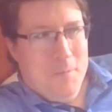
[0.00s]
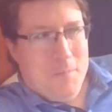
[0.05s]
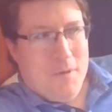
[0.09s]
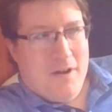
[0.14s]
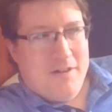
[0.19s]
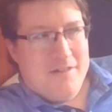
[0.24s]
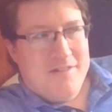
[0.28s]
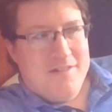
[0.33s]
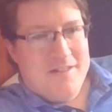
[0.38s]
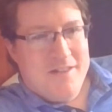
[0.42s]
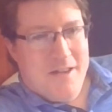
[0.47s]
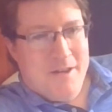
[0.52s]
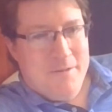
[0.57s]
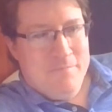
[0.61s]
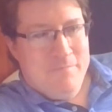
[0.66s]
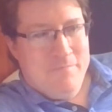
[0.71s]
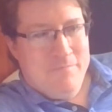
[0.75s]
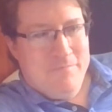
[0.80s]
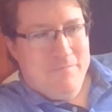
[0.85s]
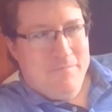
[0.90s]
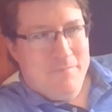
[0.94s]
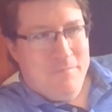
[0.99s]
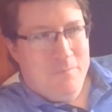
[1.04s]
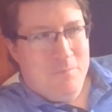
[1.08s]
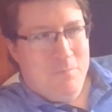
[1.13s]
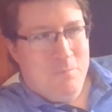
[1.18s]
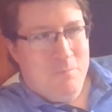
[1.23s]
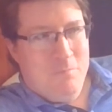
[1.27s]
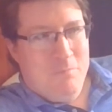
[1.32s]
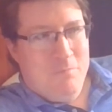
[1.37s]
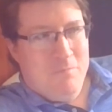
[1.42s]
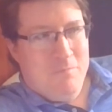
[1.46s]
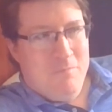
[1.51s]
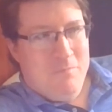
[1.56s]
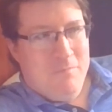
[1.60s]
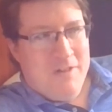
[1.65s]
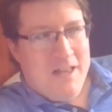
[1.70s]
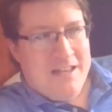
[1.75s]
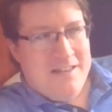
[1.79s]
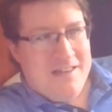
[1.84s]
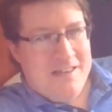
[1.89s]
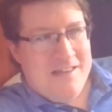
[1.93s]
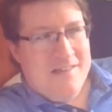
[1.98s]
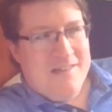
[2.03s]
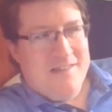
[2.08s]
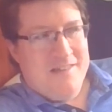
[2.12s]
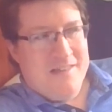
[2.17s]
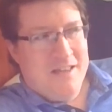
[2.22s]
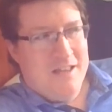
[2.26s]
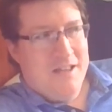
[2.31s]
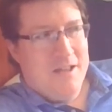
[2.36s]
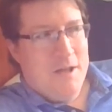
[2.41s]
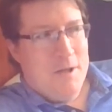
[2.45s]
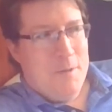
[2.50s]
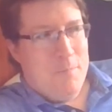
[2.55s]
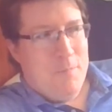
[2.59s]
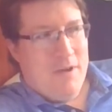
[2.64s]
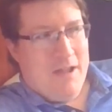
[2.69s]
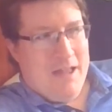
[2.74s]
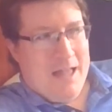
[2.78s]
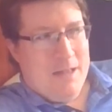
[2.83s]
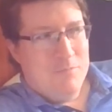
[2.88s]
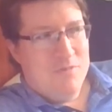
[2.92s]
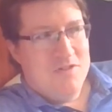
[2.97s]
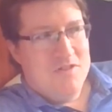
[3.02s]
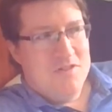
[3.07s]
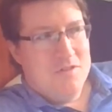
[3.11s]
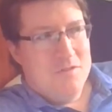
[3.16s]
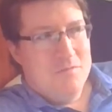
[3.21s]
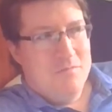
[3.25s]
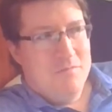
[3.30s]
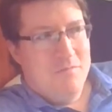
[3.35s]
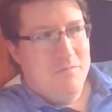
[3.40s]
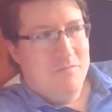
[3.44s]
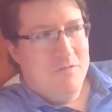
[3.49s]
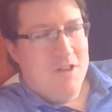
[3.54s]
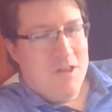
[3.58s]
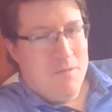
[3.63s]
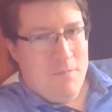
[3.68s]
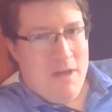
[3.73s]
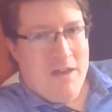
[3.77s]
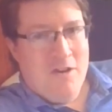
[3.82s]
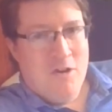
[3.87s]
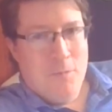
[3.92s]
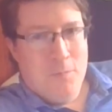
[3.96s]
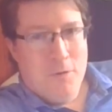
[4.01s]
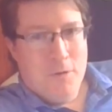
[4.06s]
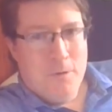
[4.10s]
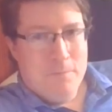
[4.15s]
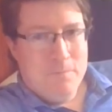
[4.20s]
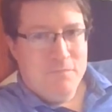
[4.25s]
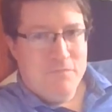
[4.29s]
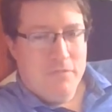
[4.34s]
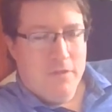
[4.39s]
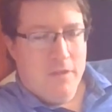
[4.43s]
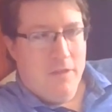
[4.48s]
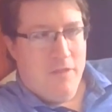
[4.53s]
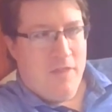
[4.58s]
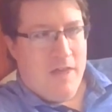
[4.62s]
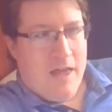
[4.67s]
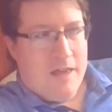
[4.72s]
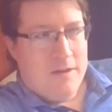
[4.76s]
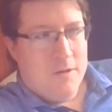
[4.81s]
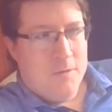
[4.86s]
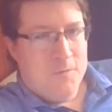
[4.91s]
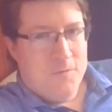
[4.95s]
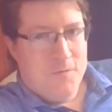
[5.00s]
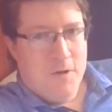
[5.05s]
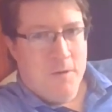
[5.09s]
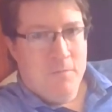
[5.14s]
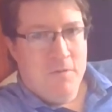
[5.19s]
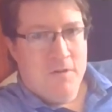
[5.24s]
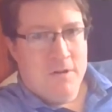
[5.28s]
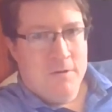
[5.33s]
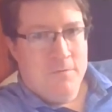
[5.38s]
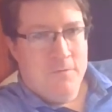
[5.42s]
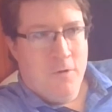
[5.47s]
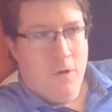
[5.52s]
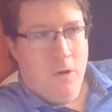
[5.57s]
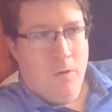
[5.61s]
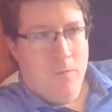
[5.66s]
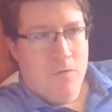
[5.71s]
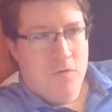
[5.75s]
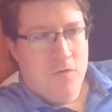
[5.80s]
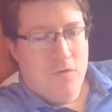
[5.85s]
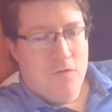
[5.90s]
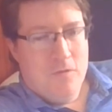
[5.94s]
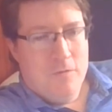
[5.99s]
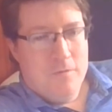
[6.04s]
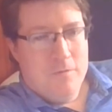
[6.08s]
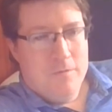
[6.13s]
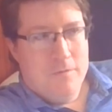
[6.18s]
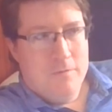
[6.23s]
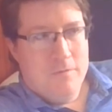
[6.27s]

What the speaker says: But it is perhaps commendable that a film that involves